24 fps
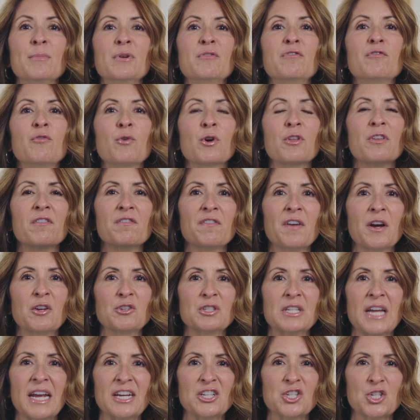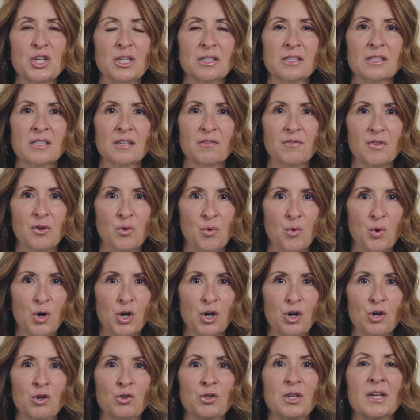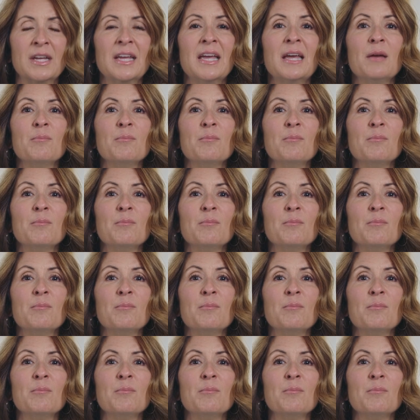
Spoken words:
before the foundations of the world,